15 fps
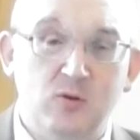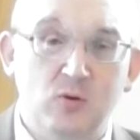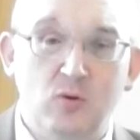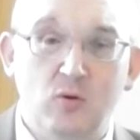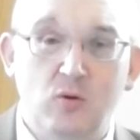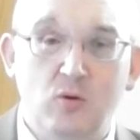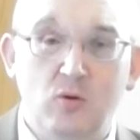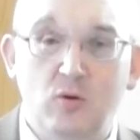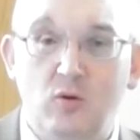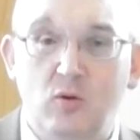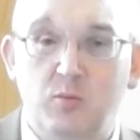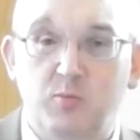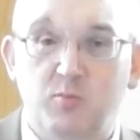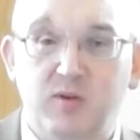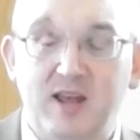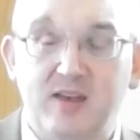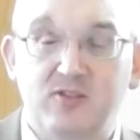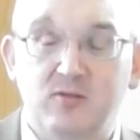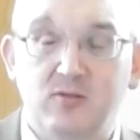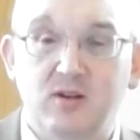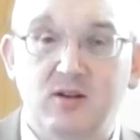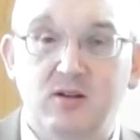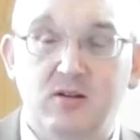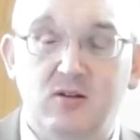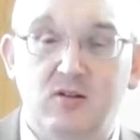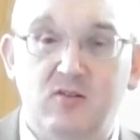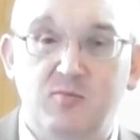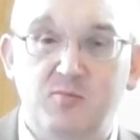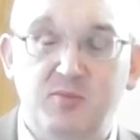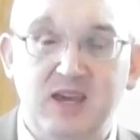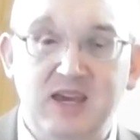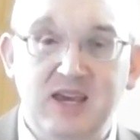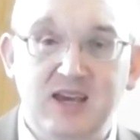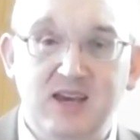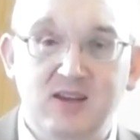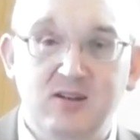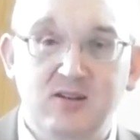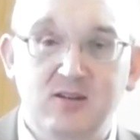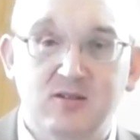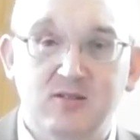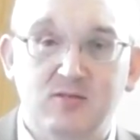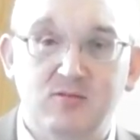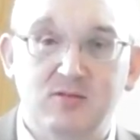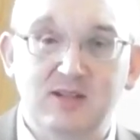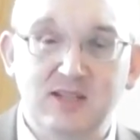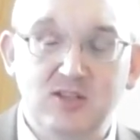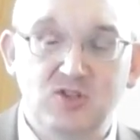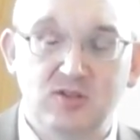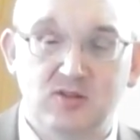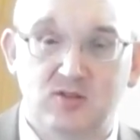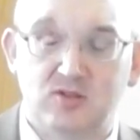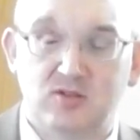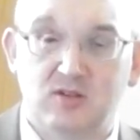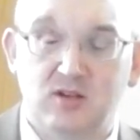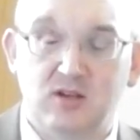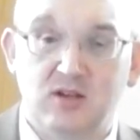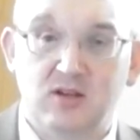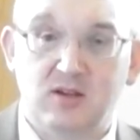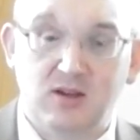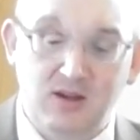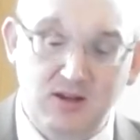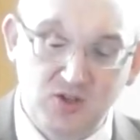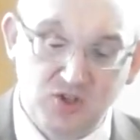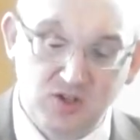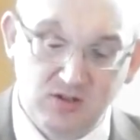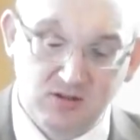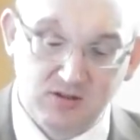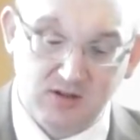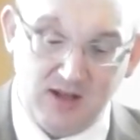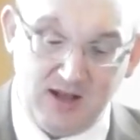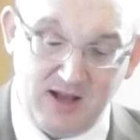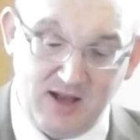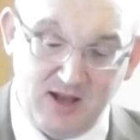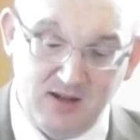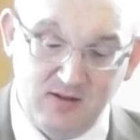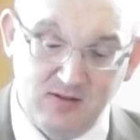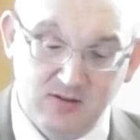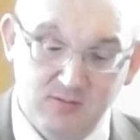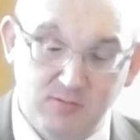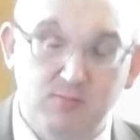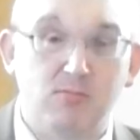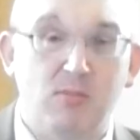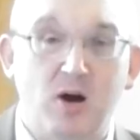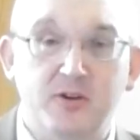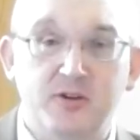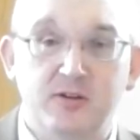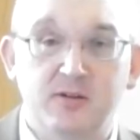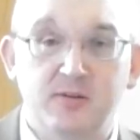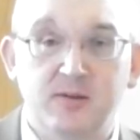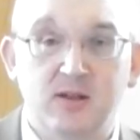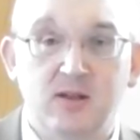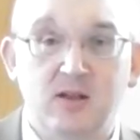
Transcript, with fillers: whole plethora of pagan religions, ancient and modern.